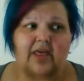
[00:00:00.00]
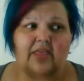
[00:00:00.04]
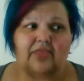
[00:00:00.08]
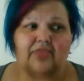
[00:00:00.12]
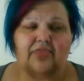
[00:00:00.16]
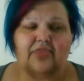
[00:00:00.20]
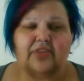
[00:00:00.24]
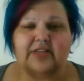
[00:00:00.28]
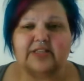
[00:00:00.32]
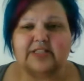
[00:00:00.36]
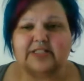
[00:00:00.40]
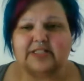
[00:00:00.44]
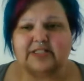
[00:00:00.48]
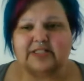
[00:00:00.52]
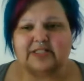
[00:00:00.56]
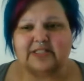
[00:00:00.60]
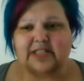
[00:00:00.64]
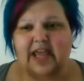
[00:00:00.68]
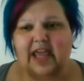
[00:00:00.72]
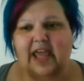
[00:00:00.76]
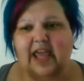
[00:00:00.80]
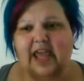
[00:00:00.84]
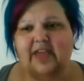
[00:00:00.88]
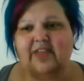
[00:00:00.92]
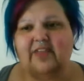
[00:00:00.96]
the
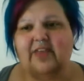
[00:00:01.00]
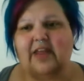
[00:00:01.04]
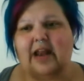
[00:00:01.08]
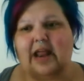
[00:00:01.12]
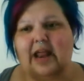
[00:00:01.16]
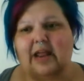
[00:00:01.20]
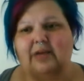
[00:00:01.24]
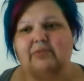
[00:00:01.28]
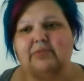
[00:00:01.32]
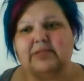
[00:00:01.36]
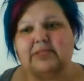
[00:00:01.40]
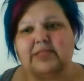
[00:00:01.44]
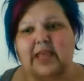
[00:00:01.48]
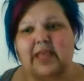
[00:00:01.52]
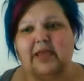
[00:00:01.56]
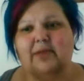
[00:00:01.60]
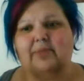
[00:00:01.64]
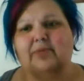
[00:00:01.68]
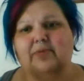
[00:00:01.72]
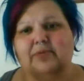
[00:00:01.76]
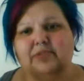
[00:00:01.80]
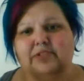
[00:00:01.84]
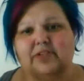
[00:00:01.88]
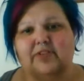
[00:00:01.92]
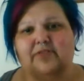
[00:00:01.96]
day that I was
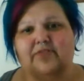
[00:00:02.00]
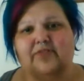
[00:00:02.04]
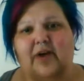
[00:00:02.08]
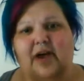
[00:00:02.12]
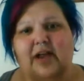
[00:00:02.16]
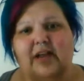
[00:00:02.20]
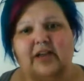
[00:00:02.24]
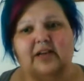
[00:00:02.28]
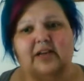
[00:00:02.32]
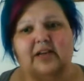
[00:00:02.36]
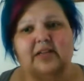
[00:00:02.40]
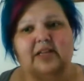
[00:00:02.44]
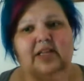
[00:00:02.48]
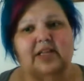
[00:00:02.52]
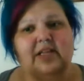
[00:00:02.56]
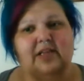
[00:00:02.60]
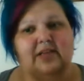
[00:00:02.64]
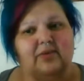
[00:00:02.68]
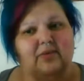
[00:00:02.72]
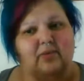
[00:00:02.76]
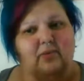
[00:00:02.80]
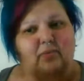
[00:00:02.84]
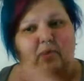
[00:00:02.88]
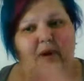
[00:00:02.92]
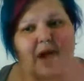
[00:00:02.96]
able to finally
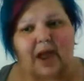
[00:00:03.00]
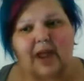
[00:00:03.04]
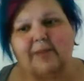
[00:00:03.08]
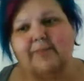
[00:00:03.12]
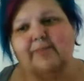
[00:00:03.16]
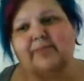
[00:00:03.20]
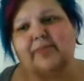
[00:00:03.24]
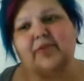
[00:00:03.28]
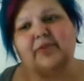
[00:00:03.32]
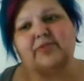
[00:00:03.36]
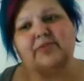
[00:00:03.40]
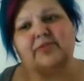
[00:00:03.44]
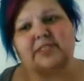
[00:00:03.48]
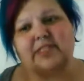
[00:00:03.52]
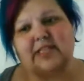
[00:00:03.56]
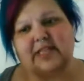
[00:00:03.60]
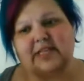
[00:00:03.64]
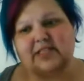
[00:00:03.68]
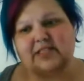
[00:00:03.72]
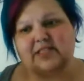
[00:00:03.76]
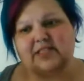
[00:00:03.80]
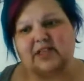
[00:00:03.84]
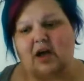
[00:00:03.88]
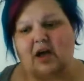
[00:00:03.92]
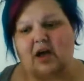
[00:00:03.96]
wipe those
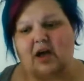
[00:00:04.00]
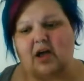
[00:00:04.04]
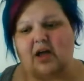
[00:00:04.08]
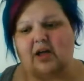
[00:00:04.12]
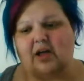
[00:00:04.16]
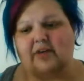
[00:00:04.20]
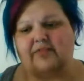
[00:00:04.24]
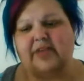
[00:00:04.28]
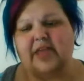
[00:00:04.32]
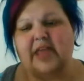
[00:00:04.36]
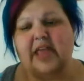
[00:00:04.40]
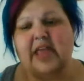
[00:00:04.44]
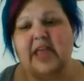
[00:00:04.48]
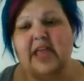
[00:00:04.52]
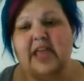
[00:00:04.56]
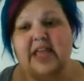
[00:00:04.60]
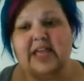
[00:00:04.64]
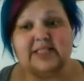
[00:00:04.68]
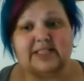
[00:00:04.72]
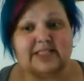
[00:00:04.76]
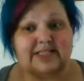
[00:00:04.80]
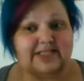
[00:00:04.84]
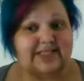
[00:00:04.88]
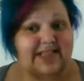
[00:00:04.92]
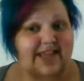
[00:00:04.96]
things off
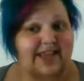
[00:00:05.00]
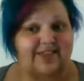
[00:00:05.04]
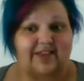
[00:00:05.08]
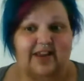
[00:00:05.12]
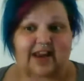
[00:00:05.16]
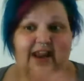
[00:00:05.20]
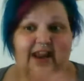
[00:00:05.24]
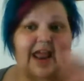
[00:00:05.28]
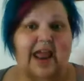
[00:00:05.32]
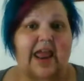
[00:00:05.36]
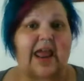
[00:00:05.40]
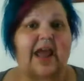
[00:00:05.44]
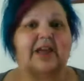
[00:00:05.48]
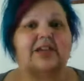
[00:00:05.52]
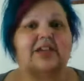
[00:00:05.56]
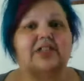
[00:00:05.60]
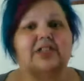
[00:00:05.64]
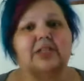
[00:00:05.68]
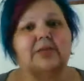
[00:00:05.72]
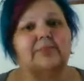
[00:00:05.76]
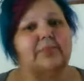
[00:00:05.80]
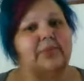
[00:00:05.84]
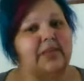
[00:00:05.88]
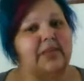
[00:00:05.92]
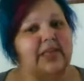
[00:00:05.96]
is the day that I
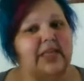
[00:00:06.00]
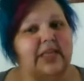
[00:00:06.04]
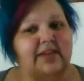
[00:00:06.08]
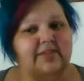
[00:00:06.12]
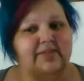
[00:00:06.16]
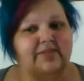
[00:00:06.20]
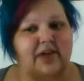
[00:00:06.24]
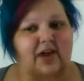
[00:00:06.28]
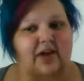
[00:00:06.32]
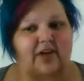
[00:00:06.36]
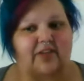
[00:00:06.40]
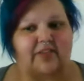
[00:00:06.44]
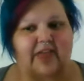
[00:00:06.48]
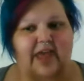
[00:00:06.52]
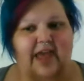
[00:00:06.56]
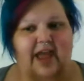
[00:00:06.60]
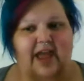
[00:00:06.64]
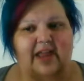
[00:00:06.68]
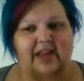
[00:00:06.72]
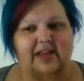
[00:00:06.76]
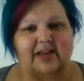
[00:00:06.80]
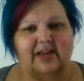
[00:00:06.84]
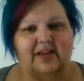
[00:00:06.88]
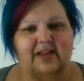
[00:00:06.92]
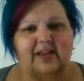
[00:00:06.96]
actually believed all that,
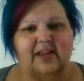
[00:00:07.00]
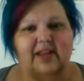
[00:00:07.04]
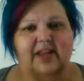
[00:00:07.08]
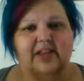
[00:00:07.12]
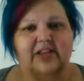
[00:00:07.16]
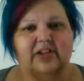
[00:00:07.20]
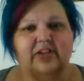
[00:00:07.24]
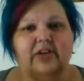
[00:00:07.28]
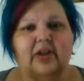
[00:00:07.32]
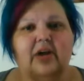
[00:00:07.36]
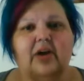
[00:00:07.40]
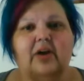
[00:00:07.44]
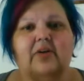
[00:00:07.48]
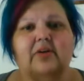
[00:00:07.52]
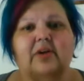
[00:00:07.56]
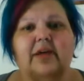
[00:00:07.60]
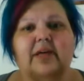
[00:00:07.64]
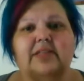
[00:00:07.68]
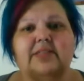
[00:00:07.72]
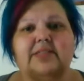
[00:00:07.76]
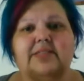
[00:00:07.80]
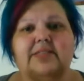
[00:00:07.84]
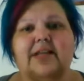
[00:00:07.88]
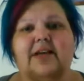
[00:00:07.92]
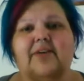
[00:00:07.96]
you know,
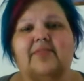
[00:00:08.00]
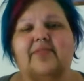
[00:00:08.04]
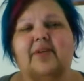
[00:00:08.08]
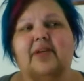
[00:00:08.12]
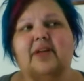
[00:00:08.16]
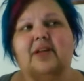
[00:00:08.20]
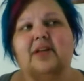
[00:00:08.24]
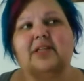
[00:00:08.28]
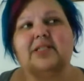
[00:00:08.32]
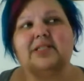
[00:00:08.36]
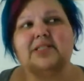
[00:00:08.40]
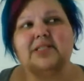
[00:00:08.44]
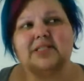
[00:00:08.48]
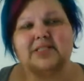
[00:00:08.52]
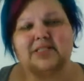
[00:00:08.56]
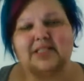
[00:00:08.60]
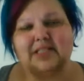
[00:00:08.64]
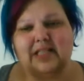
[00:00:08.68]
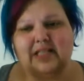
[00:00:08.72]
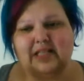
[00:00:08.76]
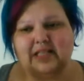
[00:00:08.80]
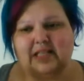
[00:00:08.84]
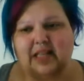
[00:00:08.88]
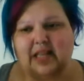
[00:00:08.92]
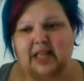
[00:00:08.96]
and stuff. And I just
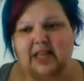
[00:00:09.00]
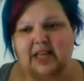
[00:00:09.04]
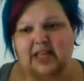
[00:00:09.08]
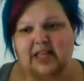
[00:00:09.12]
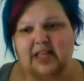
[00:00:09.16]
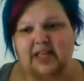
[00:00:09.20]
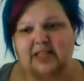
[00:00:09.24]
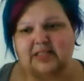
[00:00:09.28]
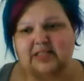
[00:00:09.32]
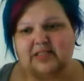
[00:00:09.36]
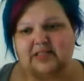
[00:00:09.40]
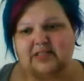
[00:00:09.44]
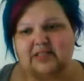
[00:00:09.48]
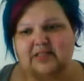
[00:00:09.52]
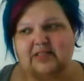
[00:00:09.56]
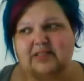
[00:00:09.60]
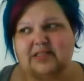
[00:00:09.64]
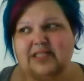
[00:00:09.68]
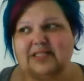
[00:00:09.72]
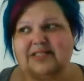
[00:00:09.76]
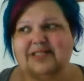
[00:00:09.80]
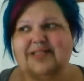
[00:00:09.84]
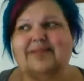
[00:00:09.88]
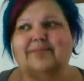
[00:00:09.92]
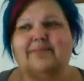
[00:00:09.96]
think that it
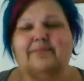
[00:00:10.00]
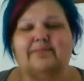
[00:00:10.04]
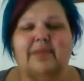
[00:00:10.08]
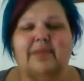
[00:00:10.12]
doesn't